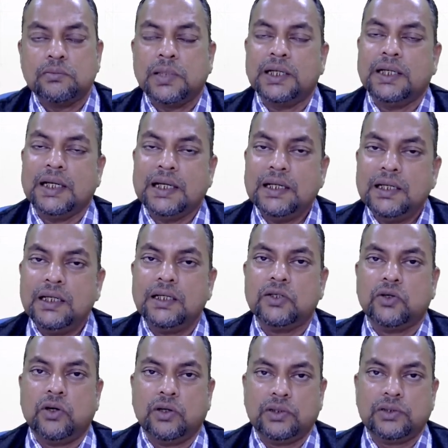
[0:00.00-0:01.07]
by
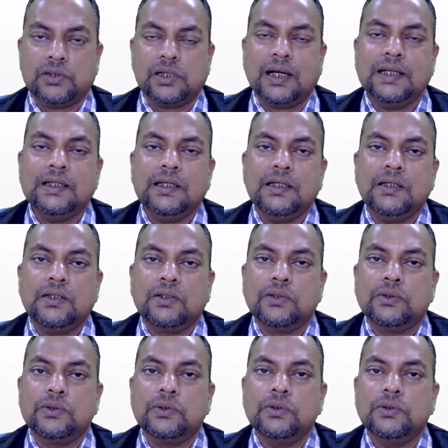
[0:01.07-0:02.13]
any cost, I need
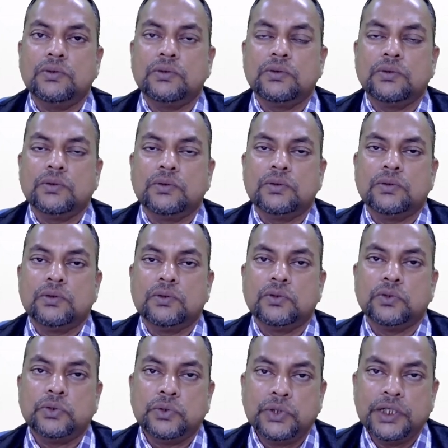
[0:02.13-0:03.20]
to
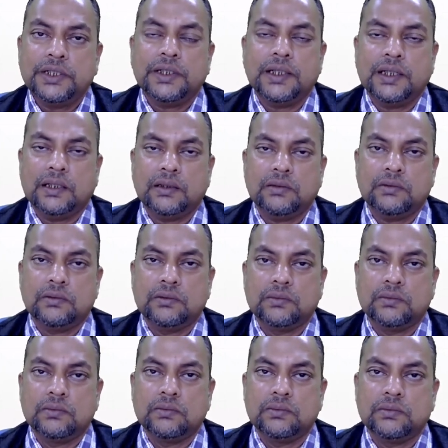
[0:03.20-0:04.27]
retain
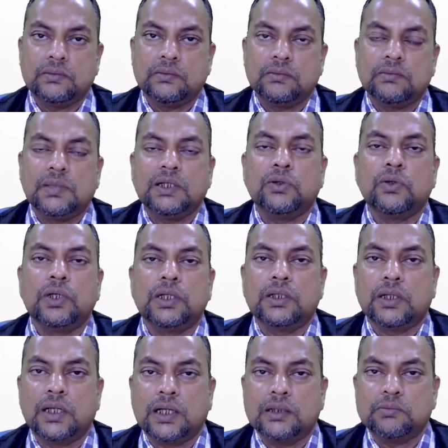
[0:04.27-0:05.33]
my
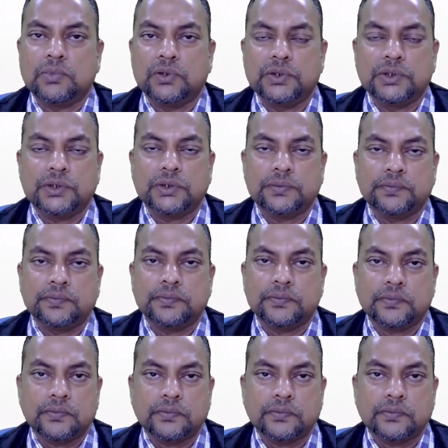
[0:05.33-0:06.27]
golden color employees,